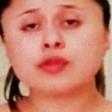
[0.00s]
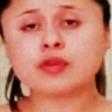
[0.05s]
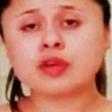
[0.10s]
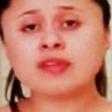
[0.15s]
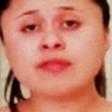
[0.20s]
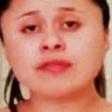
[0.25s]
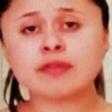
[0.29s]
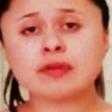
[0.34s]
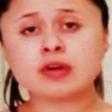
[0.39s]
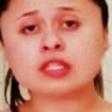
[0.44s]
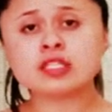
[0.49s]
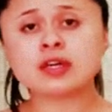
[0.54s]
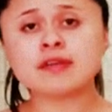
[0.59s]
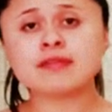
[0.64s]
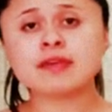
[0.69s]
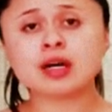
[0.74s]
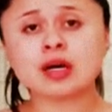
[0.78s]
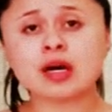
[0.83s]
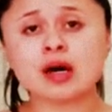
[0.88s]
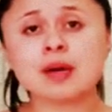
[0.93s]
3/4
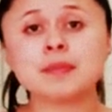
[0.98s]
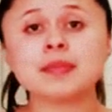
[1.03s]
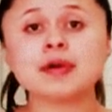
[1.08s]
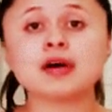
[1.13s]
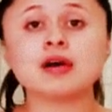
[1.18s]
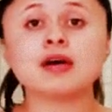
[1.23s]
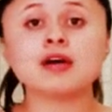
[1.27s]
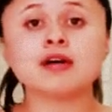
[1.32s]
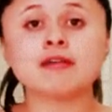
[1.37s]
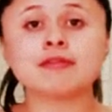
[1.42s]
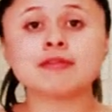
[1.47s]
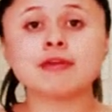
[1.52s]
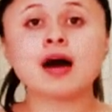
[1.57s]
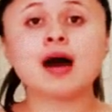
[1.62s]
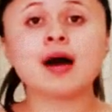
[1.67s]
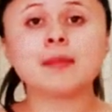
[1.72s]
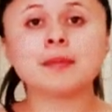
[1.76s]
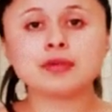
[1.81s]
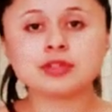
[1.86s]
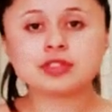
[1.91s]
of a cup of
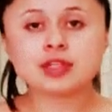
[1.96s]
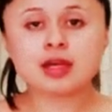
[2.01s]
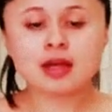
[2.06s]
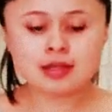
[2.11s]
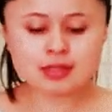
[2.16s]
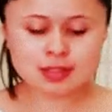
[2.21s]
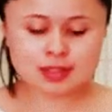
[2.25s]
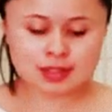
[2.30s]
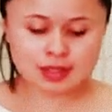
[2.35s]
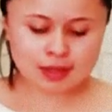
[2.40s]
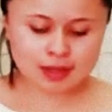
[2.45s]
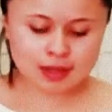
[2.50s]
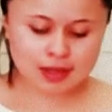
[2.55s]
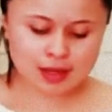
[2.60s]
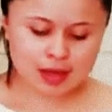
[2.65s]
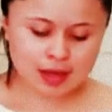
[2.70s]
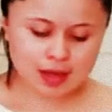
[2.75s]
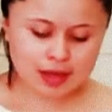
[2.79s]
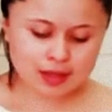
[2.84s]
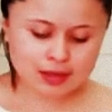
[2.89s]
applesauce,
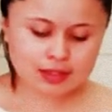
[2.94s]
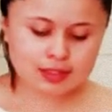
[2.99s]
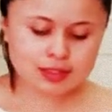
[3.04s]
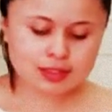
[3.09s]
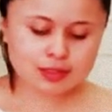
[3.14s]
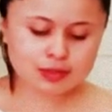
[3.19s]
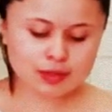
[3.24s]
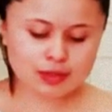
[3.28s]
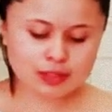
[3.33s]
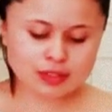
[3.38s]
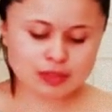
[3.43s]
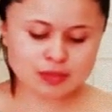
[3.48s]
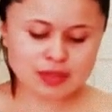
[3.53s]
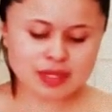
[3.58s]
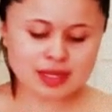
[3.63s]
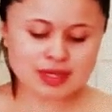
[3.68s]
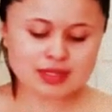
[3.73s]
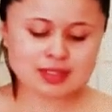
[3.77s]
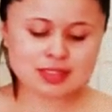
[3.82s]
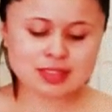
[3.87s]
and this is going to
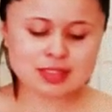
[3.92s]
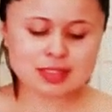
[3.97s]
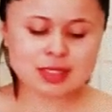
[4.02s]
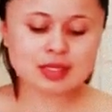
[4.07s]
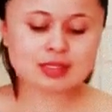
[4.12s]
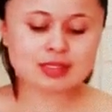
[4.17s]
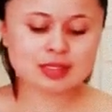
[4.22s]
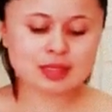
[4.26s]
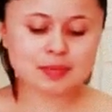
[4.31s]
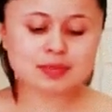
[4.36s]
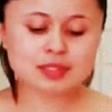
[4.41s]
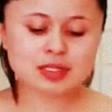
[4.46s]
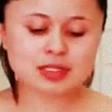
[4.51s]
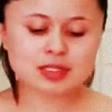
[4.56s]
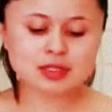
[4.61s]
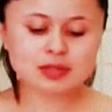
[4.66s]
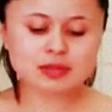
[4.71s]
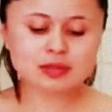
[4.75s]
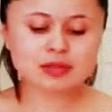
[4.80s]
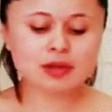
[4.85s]
be a
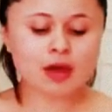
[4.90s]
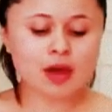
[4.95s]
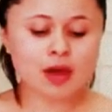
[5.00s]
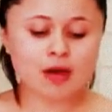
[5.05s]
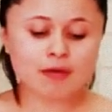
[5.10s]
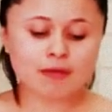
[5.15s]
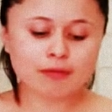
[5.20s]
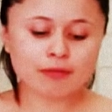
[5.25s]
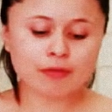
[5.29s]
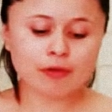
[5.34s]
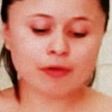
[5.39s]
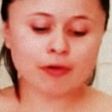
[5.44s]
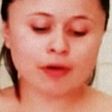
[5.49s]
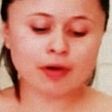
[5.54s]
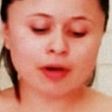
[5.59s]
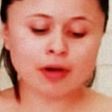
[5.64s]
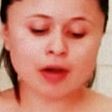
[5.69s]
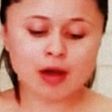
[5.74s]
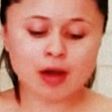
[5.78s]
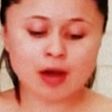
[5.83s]
substitute
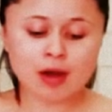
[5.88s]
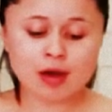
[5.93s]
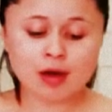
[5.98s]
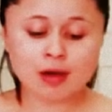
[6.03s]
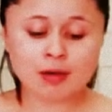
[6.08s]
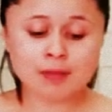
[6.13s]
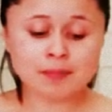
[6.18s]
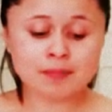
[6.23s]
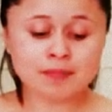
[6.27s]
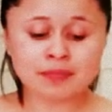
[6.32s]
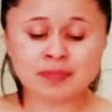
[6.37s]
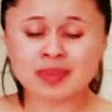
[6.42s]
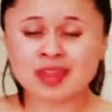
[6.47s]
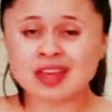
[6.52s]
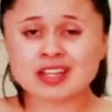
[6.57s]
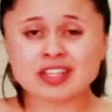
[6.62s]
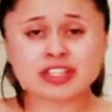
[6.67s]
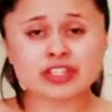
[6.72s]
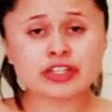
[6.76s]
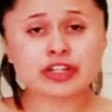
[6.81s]
for
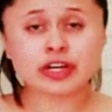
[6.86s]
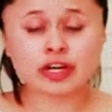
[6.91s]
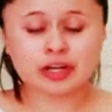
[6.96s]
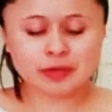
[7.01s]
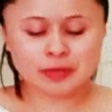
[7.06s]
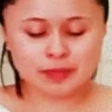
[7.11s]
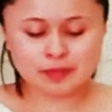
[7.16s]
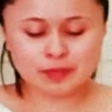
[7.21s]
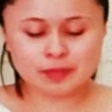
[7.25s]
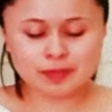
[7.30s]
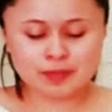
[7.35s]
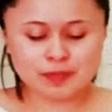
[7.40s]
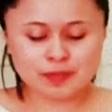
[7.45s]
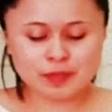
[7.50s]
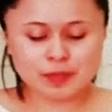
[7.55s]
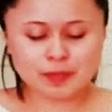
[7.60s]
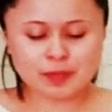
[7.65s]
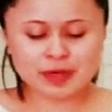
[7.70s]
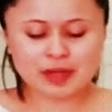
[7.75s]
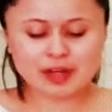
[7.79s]
sugar.
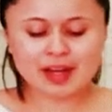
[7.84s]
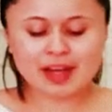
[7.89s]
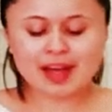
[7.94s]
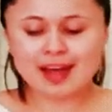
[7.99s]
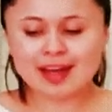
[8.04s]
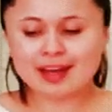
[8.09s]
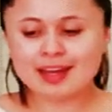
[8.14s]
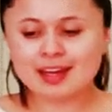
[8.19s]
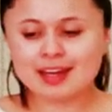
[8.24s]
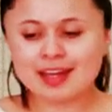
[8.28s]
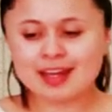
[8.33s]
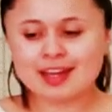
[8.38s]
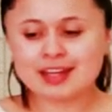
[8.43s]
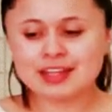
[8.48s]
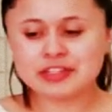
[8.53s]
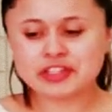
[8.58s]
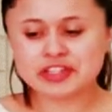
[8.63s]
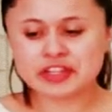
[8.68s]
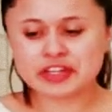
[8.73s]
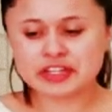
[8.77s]
We're not adding
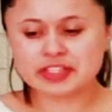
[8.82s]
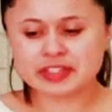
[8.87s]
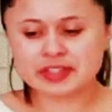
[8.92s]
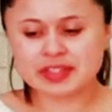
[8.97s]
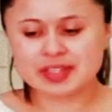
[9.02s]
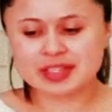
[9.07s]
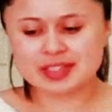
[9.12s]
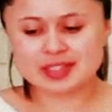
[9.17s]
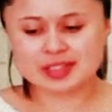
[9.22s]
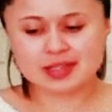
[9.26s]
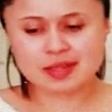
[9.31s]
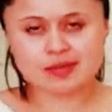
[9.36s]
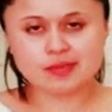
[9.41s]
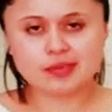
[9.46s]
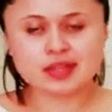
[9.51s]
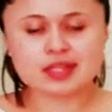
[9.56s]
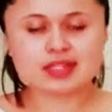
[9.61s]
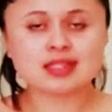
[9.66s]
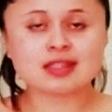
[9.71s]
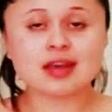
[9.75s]
any sugar to this.
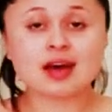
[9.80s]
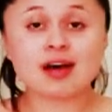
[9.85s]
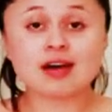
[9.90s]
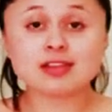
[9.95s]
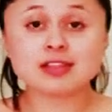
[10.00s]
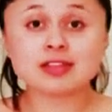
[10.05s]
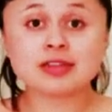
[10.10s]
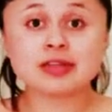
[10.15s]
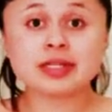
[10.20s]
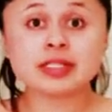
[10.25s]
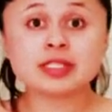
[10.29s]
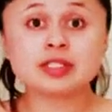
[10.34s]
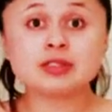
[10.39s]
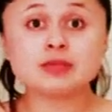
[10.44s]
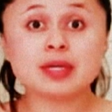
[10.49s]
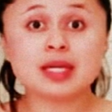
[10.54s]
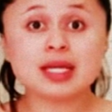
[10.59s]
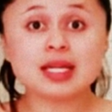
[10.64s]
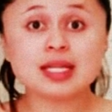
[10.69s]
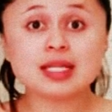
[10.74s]
This is also
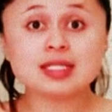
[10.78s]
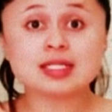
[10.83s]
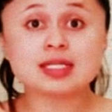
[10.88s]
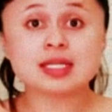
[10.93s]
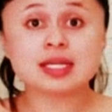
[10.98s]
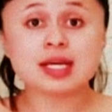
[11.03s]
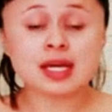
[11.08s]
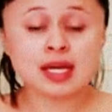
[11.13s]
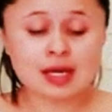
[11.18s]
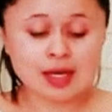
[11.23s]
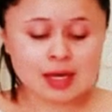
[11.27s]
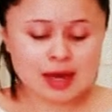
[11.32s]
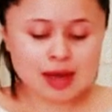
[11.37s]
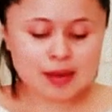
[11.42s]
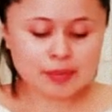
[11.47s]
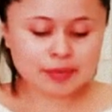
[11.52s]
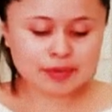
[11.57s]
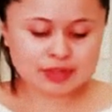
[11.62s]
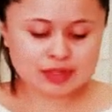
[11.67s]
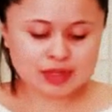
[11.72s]
unsweetened
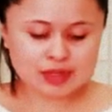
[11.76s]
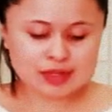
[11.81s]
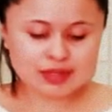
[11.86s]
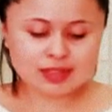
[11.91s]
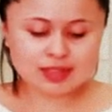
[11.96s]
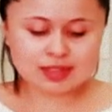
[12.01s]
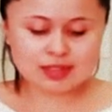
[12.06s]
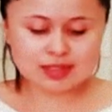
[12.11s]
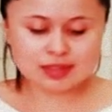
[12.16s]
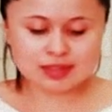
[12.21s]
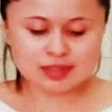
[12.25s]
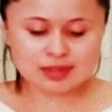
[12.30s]
applesauce.